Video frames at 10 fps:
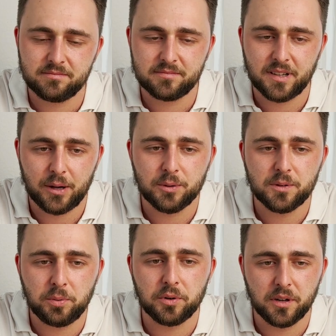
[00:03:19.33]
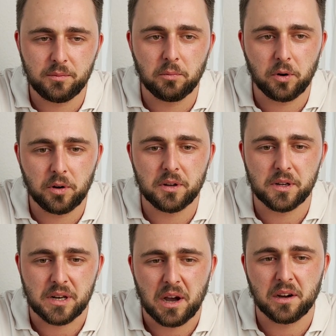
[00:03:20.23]
I would put it more
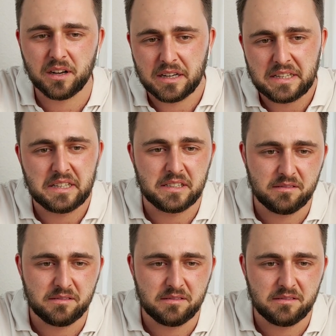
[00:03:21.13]
in ugly,